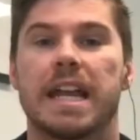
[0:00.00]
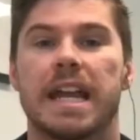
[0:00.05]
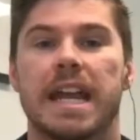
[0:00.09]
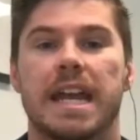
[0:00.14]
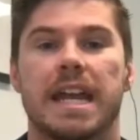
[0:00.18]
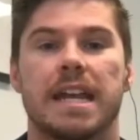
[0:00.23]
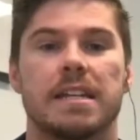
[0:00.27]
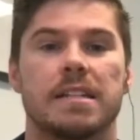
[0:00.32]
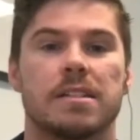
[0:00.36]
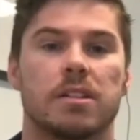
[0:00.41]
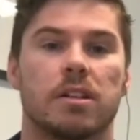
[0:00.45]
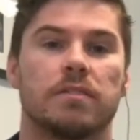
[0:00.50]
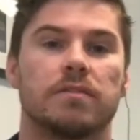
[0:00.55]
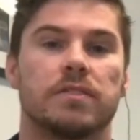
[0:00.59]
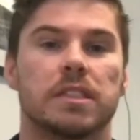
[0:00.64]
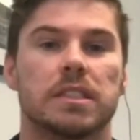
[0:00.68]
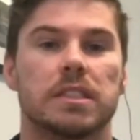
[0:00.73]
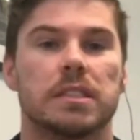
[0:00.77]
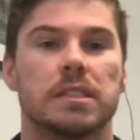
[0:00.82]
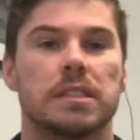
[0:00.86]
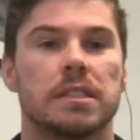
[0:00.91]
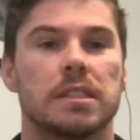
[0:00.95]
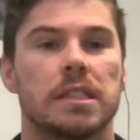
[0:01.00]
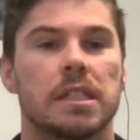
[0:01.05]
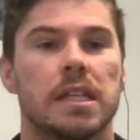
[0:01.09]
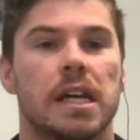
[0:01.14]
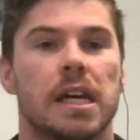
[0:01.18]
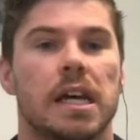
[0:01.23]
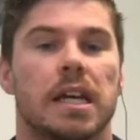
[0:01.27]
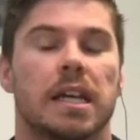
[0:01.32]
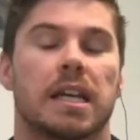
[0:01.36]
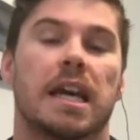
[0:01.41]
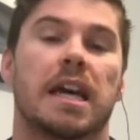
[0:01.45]
hand as often.
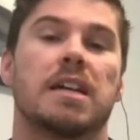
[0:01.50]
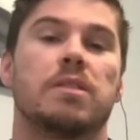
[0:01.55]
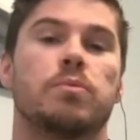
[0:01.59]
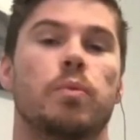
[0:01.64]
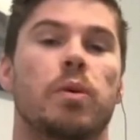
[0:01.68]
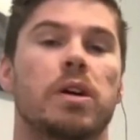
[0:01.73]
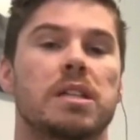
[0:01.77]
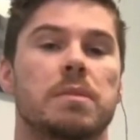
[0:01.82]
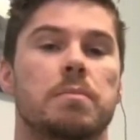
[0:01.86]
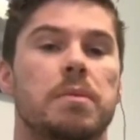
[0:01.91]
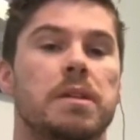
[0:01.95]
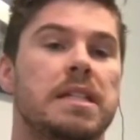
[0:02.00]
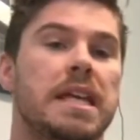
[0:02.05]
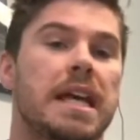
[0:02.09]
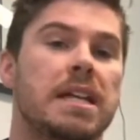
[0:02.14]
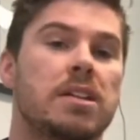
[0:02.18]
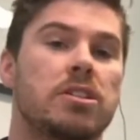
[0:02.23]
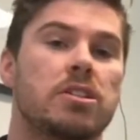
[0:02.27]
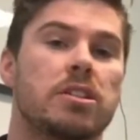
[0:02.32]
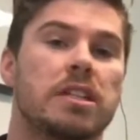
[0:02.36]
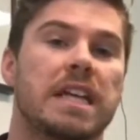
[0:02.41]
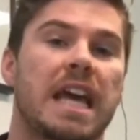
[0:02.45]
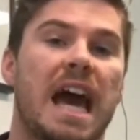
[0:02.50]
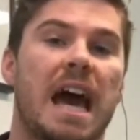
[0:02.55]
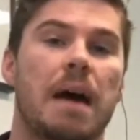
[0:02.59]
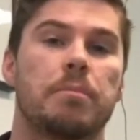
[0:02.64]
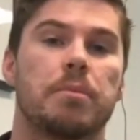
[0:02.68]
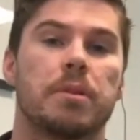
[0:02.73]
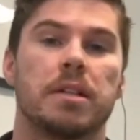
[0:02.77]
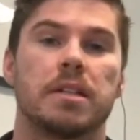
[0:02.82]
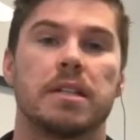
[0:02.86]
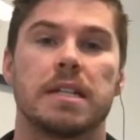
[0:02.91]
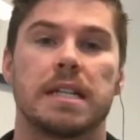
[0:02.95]
Okay, what's potentially
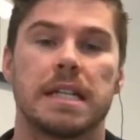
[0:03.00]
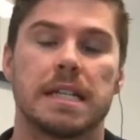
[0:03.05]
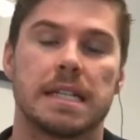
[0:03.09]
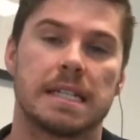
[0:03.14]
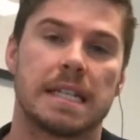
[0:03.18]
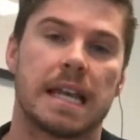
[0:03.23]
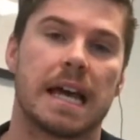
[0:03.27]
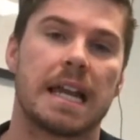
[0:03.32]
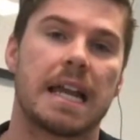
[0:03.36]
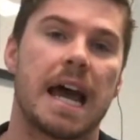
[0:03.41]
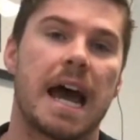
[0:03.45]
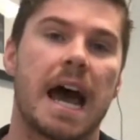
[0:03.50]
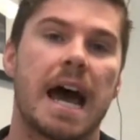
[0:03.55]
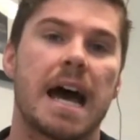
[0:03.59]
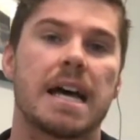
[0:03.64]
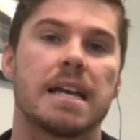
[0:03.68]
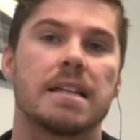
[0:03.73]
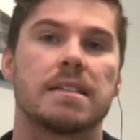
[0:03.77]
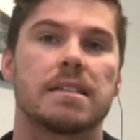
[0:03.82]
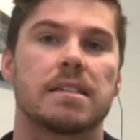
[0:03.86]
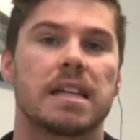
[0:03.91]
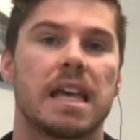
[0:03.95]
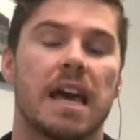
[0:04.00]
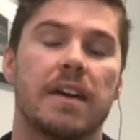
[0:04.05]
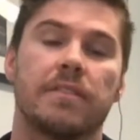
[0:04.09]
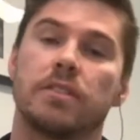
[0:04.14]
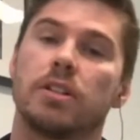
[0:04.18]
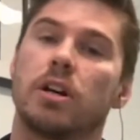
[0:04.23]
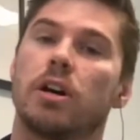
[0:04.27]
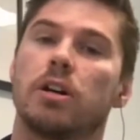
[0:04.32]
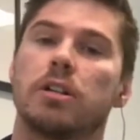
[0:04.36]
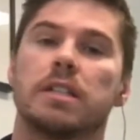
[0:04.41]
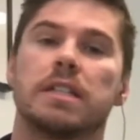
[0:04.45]
happened is that as Kevin
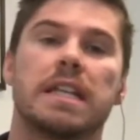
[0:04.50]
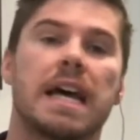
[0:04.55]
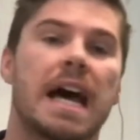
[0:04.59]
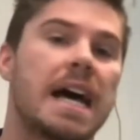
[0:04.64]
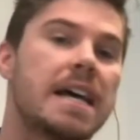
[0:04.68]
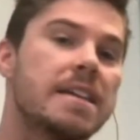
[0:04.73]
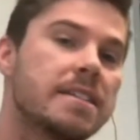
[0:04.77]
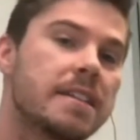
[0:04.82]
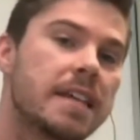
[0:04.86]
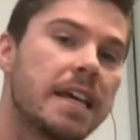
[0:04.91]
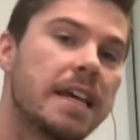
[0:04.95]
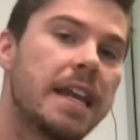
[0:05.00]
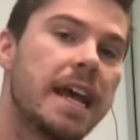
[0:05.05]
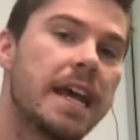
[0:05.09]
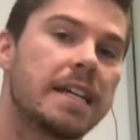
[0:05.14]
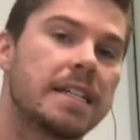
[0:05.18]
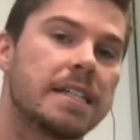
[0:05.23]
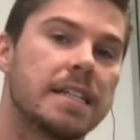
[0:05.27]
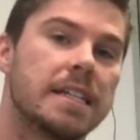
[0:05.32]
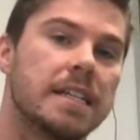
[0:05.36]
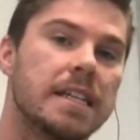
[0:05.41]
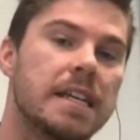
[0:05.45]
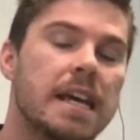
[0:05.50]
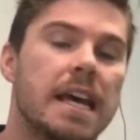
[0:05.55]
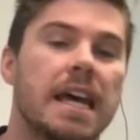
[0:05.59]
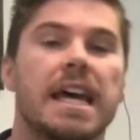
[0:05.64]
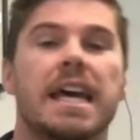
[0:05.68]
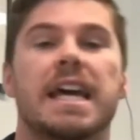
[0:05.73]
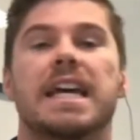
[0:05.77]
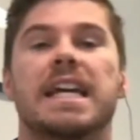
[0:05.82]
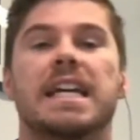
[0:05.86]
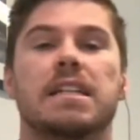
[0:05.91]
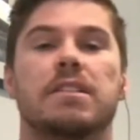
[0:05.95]
Holland has connected,
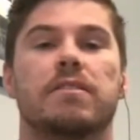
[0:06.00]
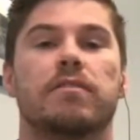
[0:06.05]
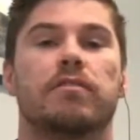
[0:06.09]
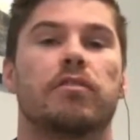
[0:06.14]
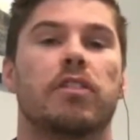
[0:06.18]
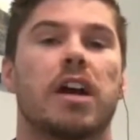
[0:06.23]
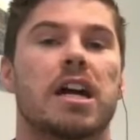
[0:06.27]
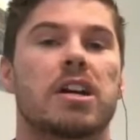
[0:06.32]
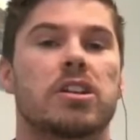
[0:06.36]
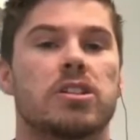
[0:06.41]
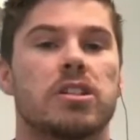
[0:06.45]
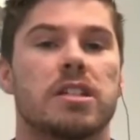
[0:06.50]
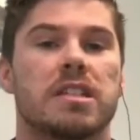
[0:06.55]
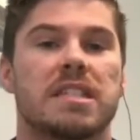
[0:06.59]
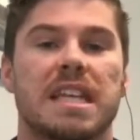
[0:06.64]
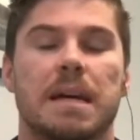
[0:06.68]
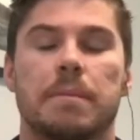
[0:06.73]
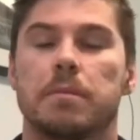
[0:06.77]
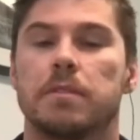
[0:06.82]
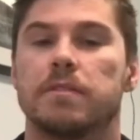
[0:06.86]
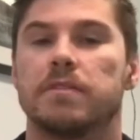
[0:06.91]
he's fractured some of